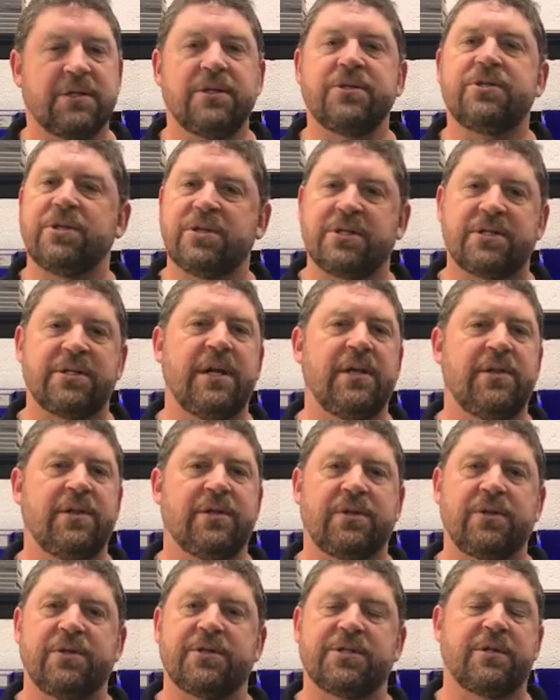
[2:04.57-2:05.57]
Let's just say
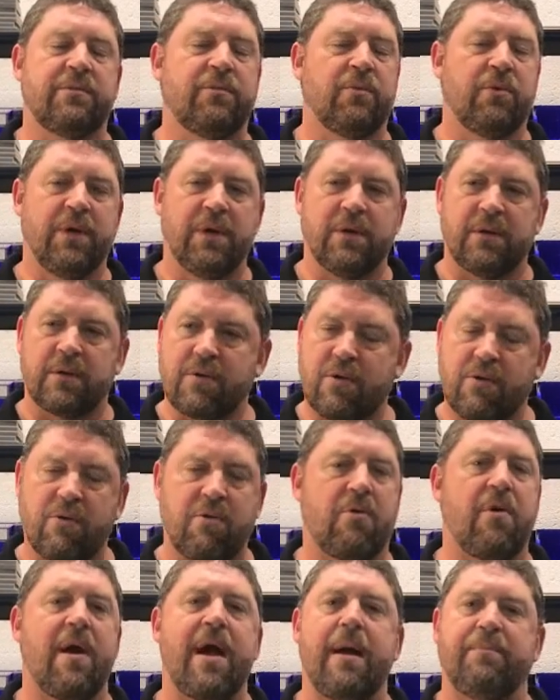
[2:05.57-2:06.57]
that there's some real
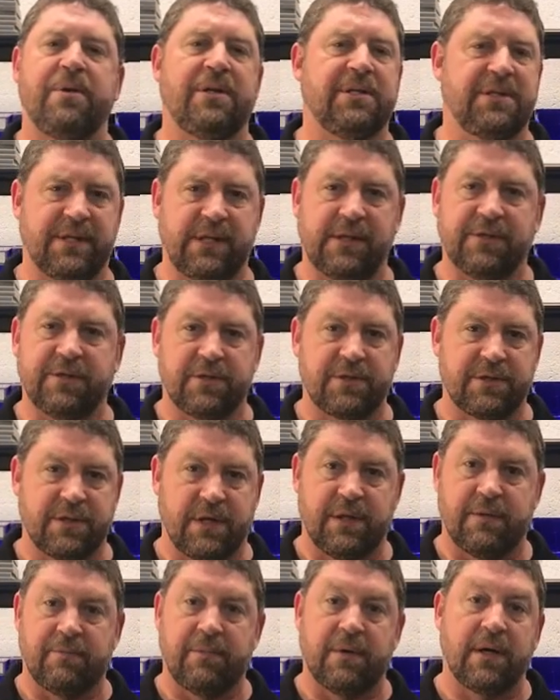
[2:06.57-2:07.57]
crappy sensors on
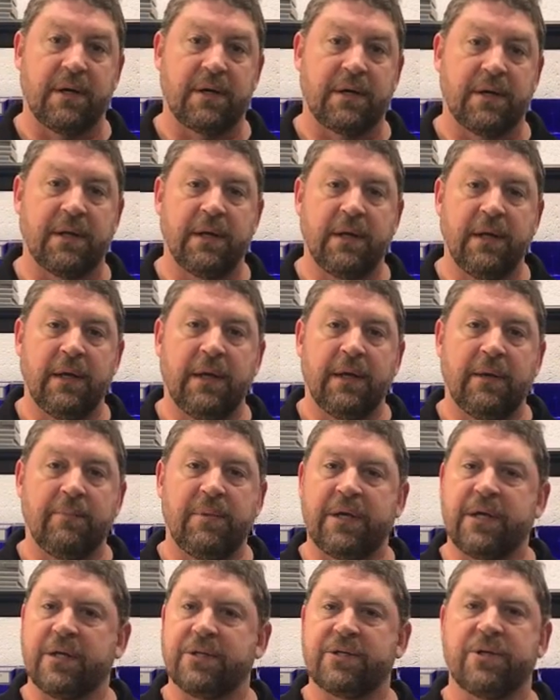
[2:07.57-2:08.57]
the market,
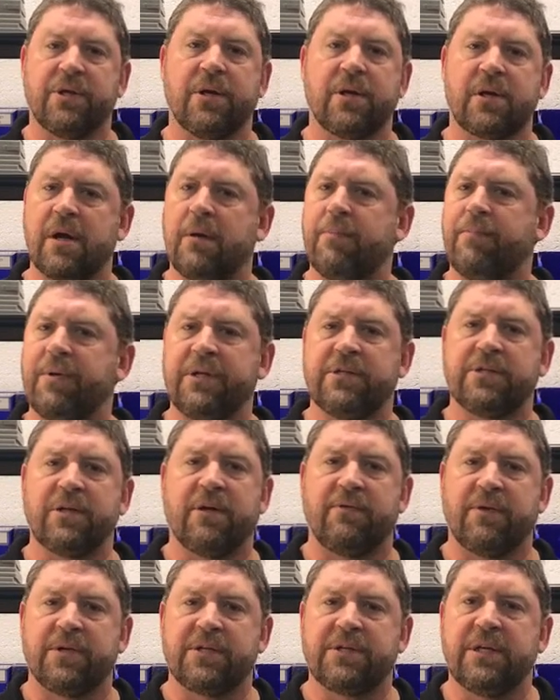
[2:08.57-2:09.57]
because there are companies
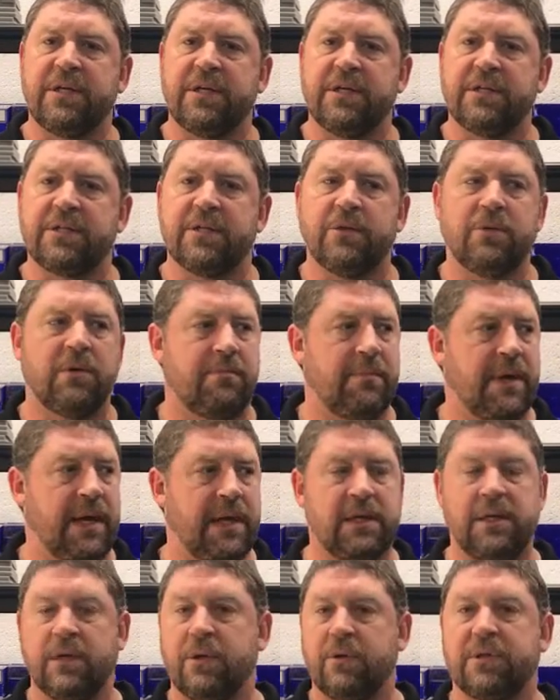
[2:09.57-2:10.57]
overseas who will
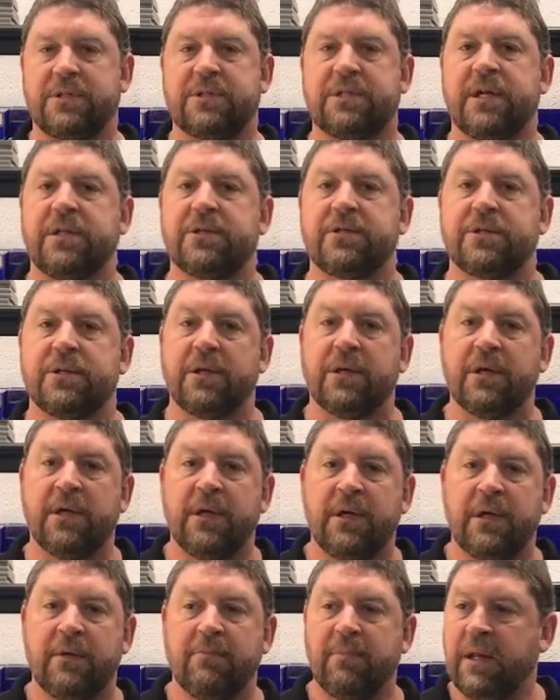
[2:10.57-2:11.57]
make you a sensor,
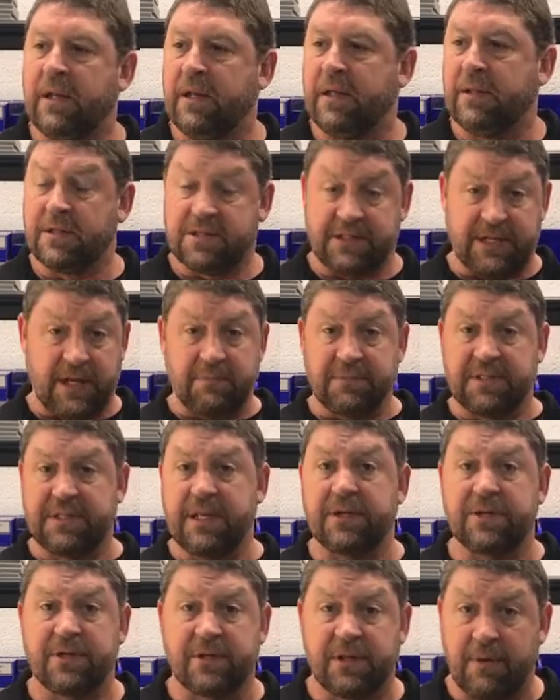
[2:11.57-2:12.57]
meaning the same
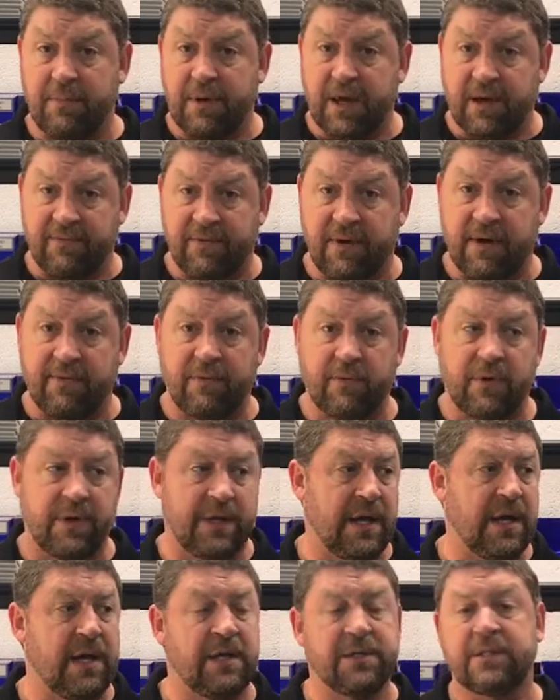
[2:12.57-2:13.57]
sensor they make for everyone
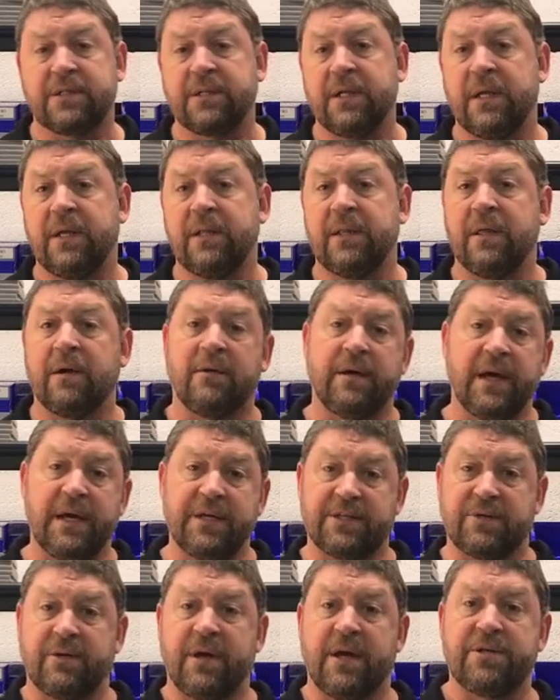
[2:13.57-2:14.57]
else. They'll
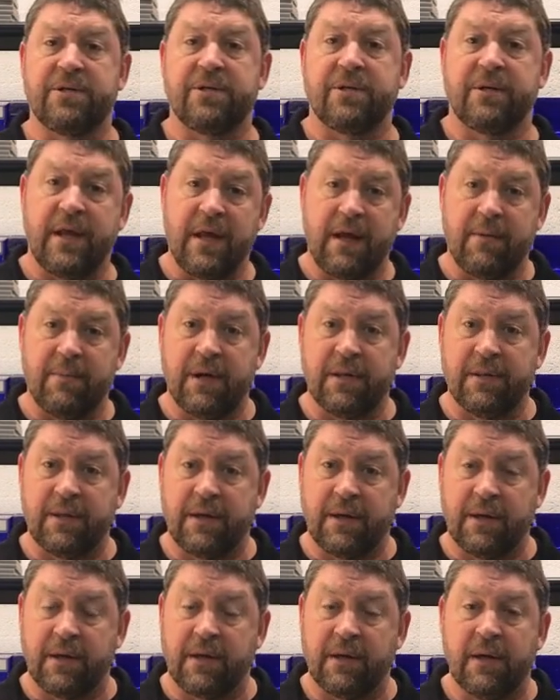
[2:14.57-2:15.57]
laser etch your name on
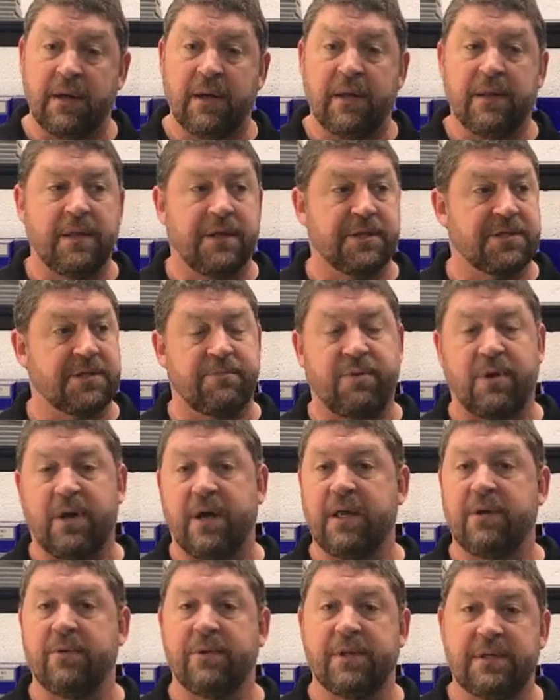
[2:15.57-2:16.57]
there. They'll
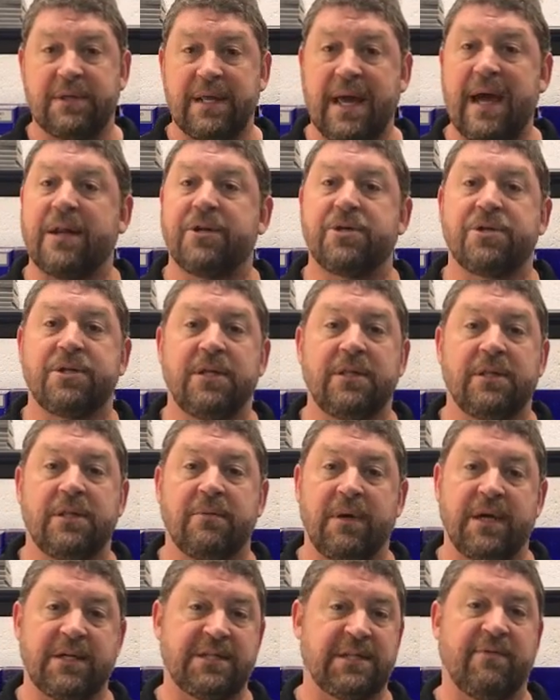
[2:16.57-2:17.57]
supply you with a data sheet that
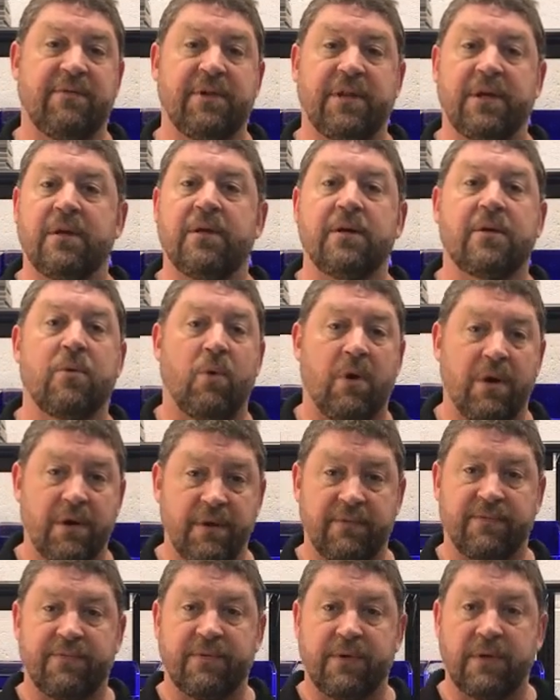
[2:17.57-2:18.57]
makes everything look
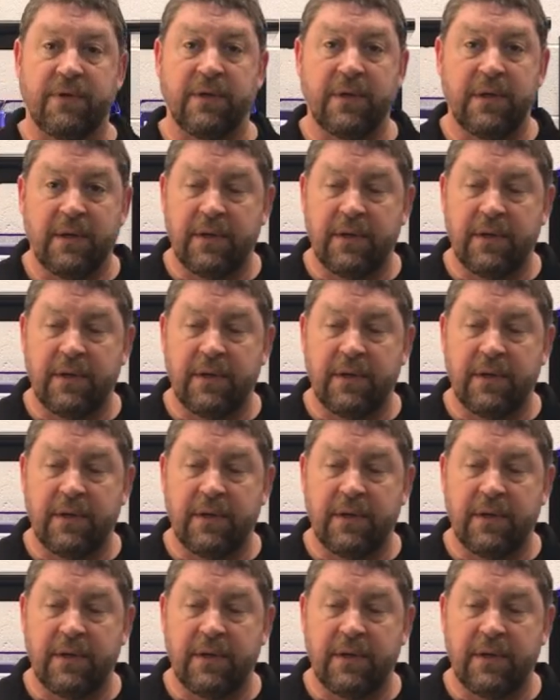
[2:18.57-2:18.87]
wonderful.